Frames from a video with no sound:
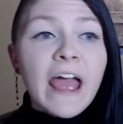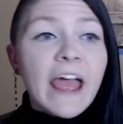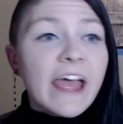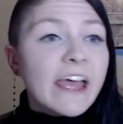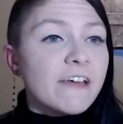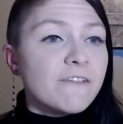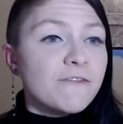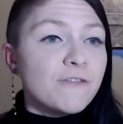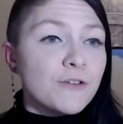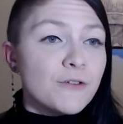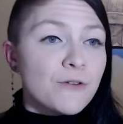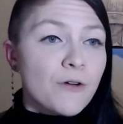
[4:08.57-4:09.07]

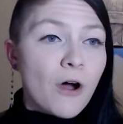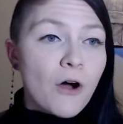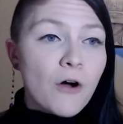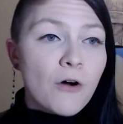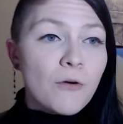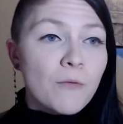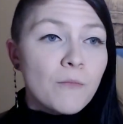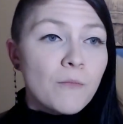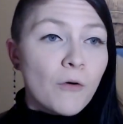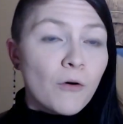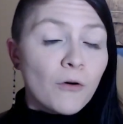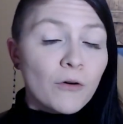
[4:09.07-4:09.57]
If you
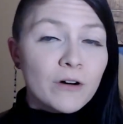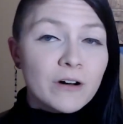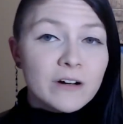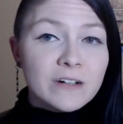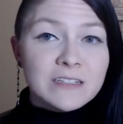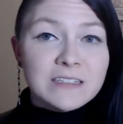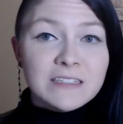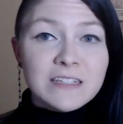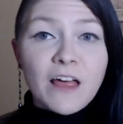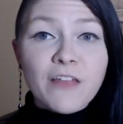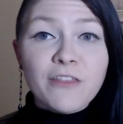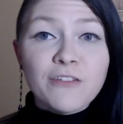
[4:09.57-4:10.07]
go more
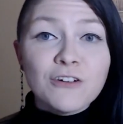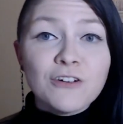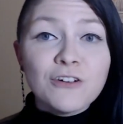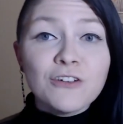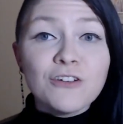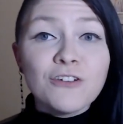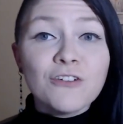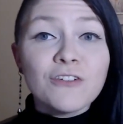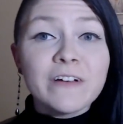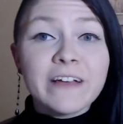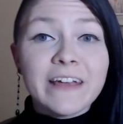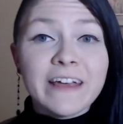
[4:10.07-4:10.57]
southern,
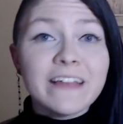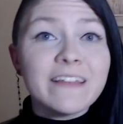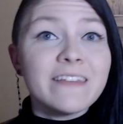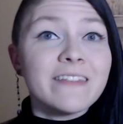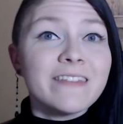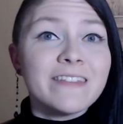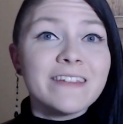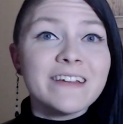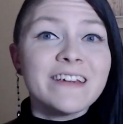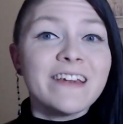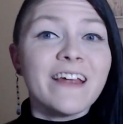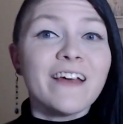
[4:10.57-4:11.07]
you'll get
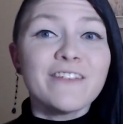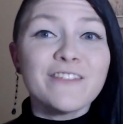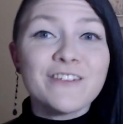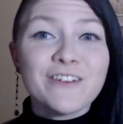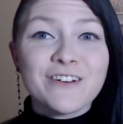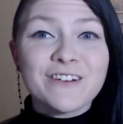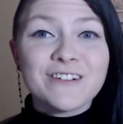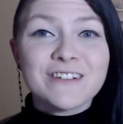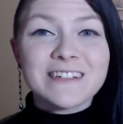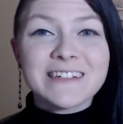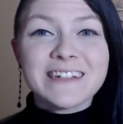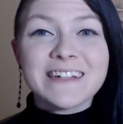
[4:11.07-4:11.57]
the
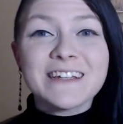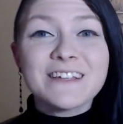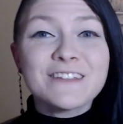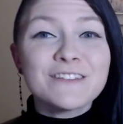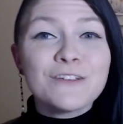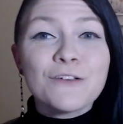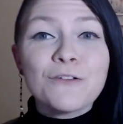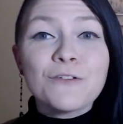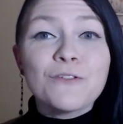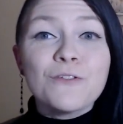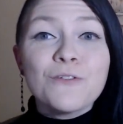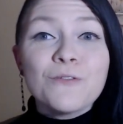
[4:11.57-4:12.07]
desert.
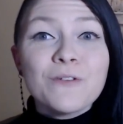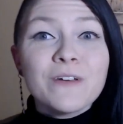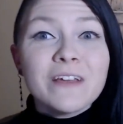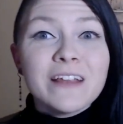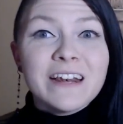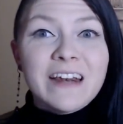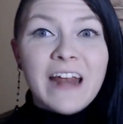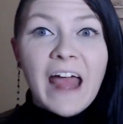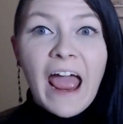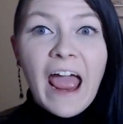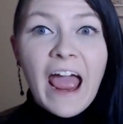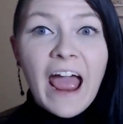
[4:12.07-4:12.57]
So you
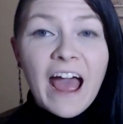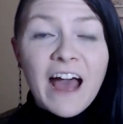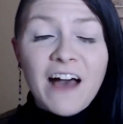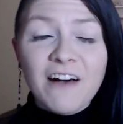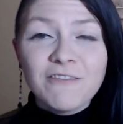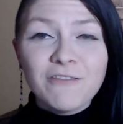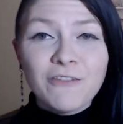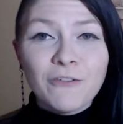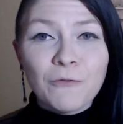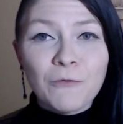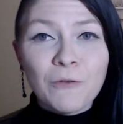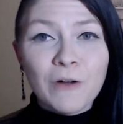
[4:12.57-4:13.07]
can
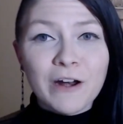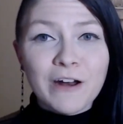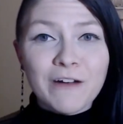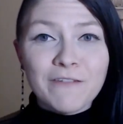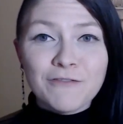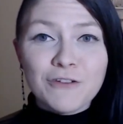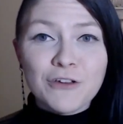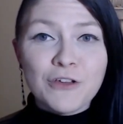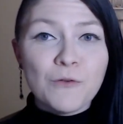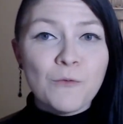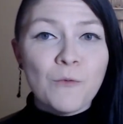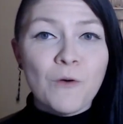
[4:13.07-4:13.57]
have
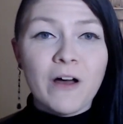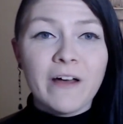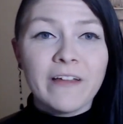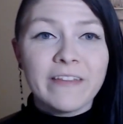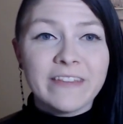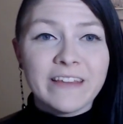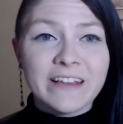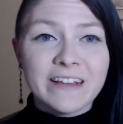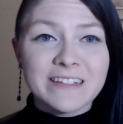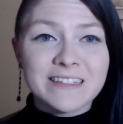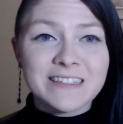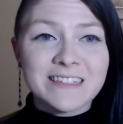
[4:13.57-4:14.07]
whatever you
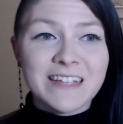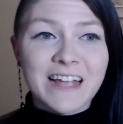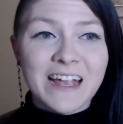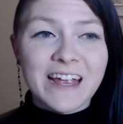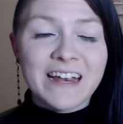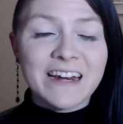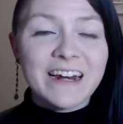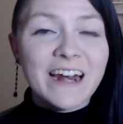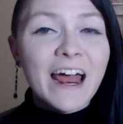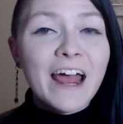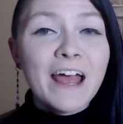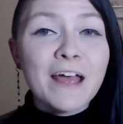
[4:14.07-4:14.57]
want in this
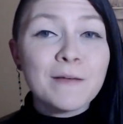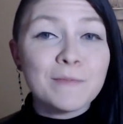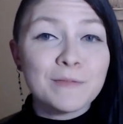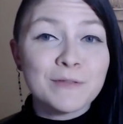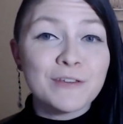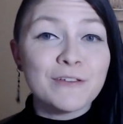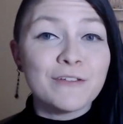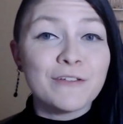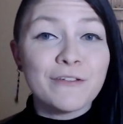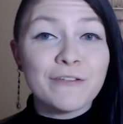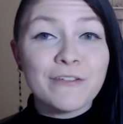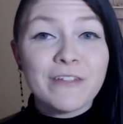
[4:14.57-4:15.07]
state. And I
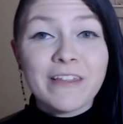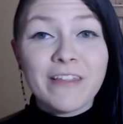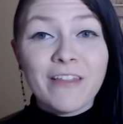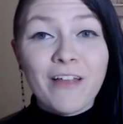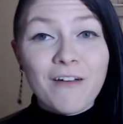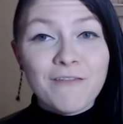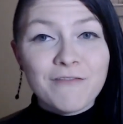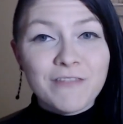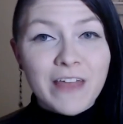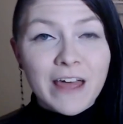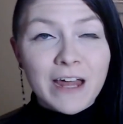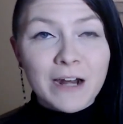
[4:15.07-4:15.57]
absolutely
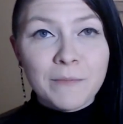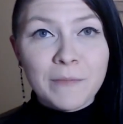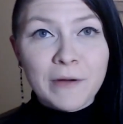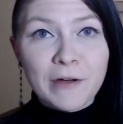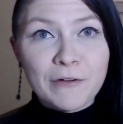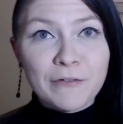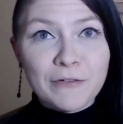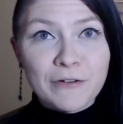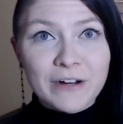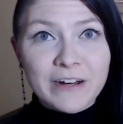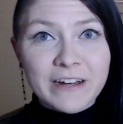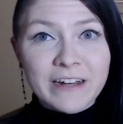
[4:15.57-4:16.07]
love that
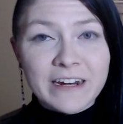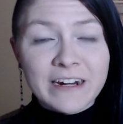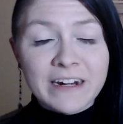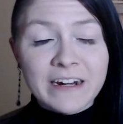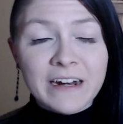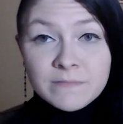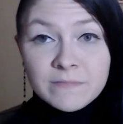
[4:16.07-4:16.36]
about Oregon.